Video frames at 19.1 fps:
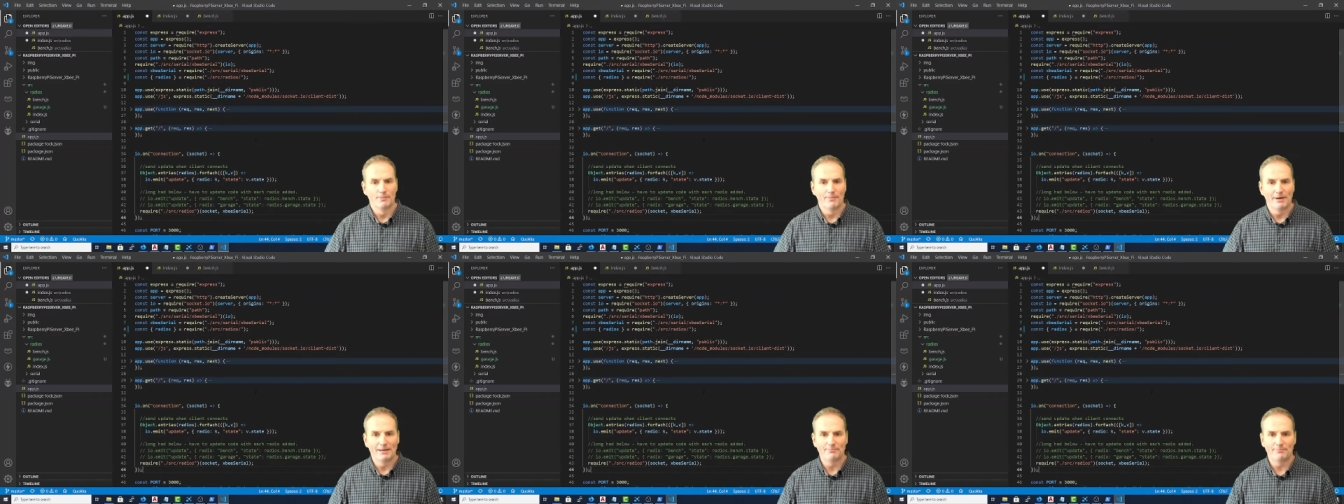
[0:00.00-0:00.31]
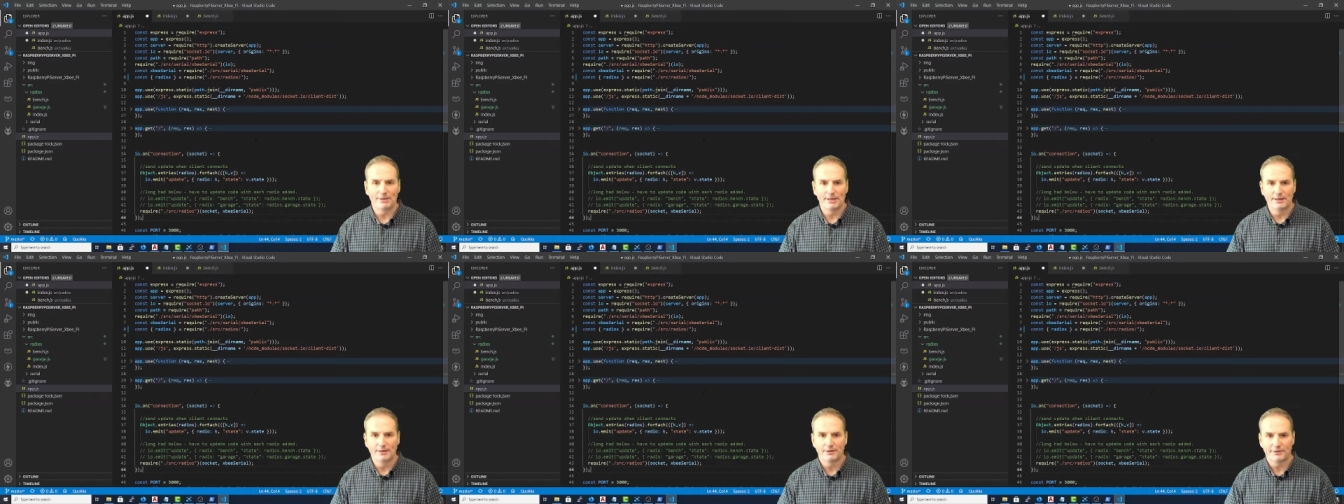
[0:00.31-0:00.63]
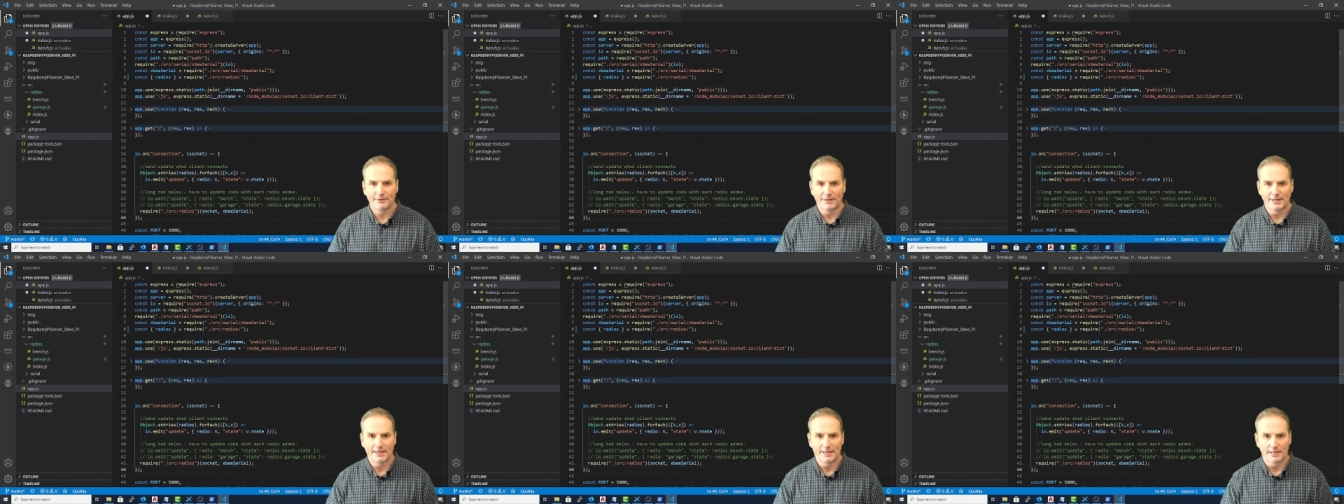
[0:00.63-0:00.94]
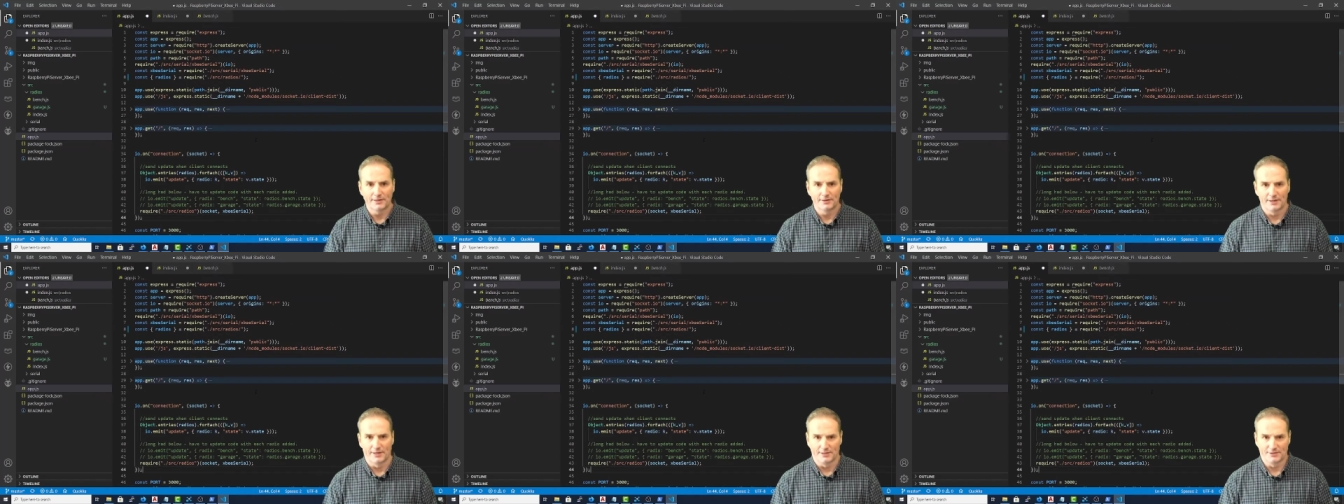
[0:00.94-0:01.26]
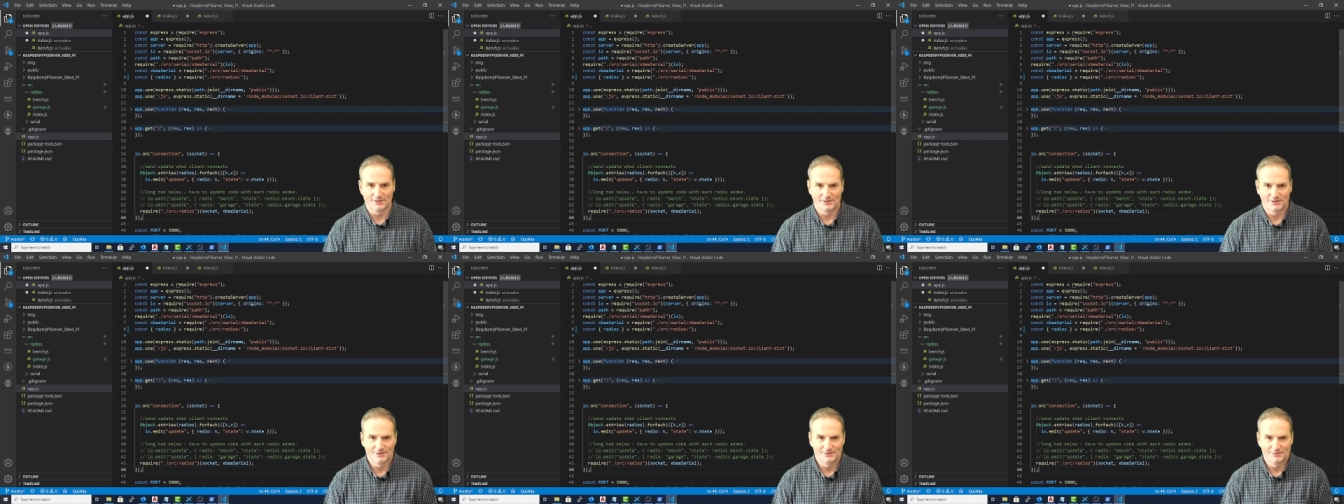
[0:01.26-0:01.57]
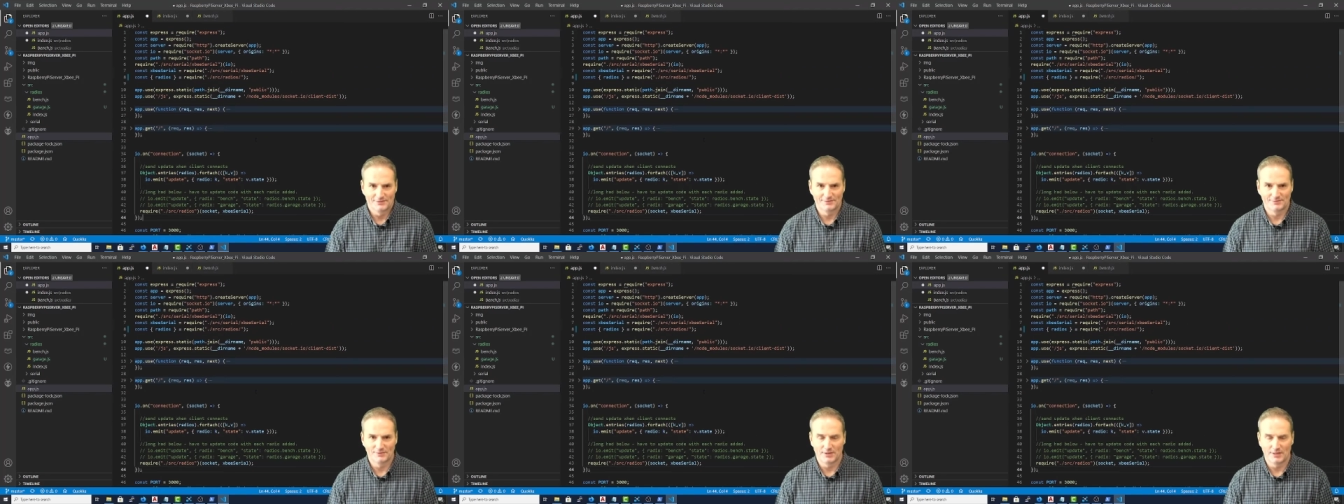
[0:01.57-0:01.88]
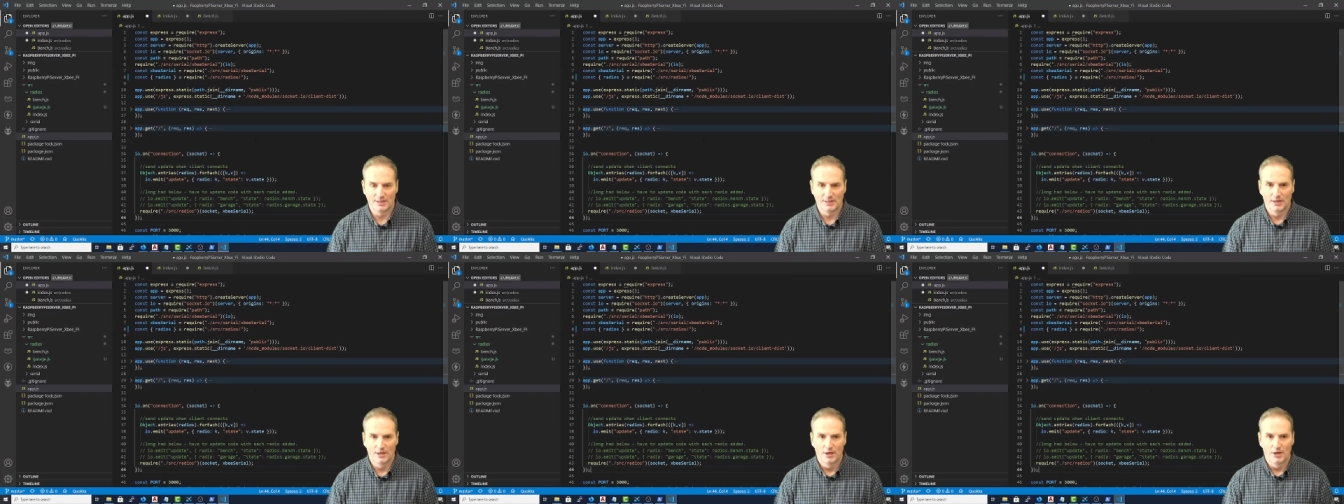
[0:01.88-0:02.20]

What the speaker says: might be thinking this, right?